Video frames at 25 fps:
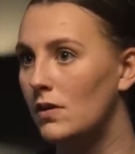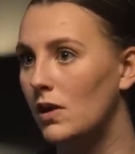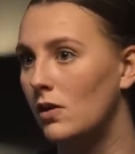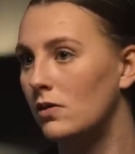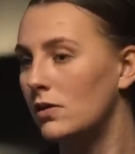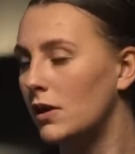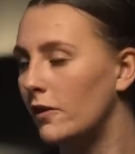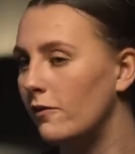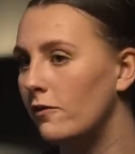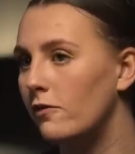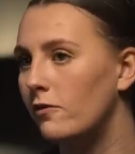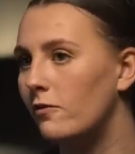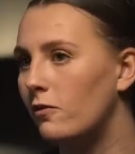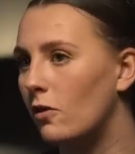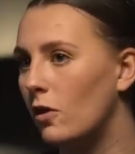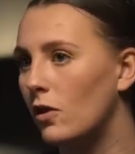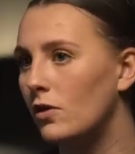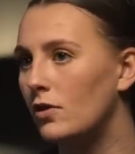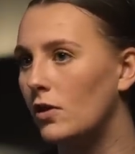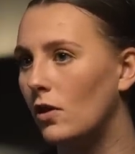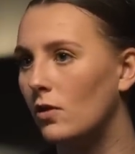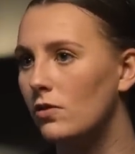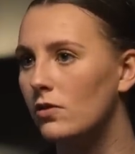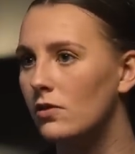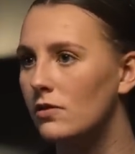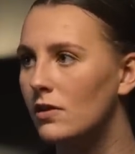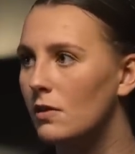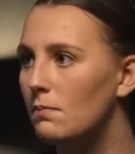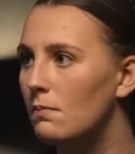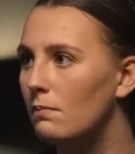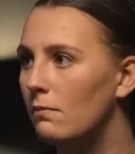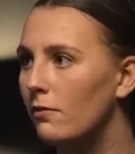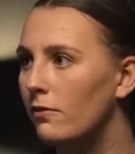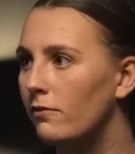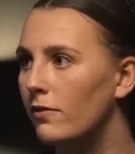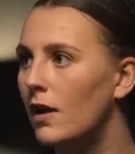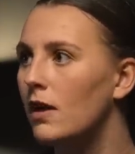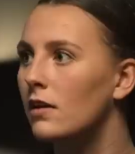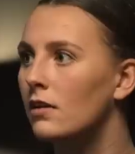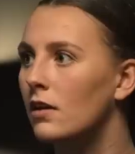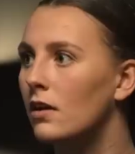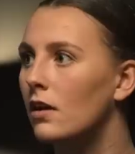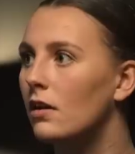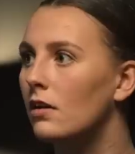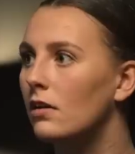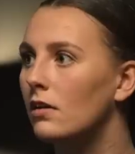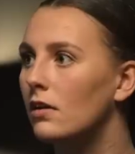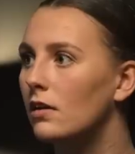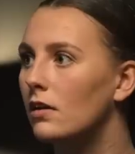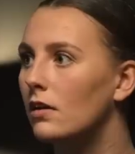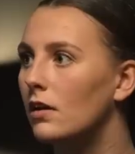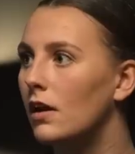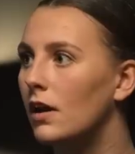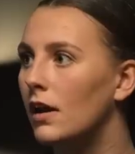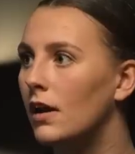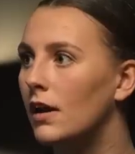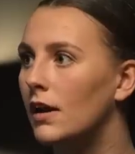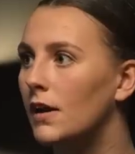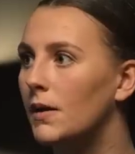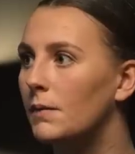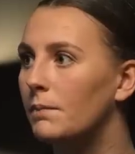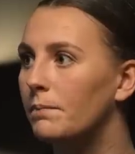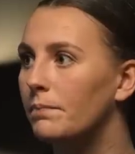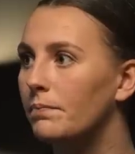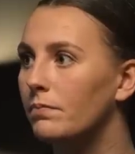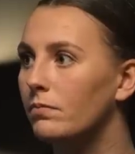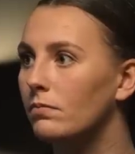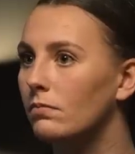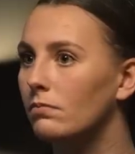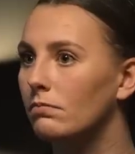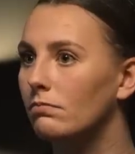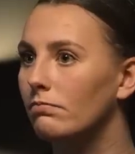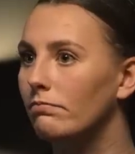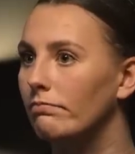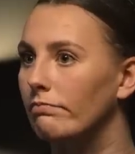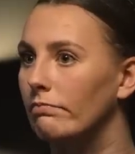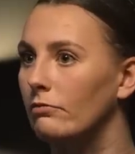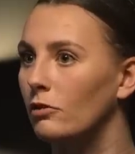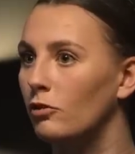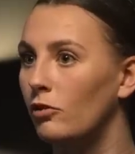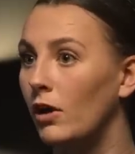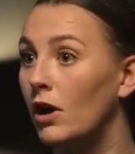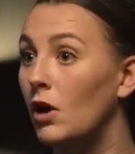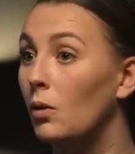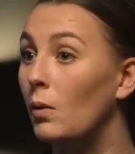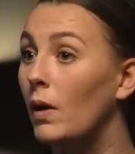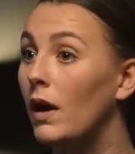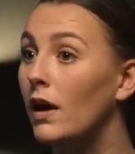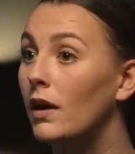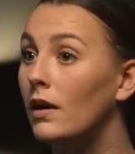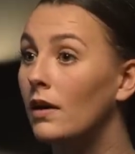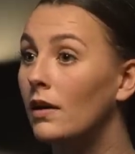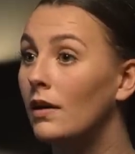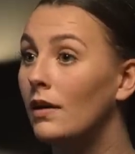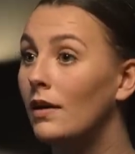I was given four doses of fentanyl um, right away.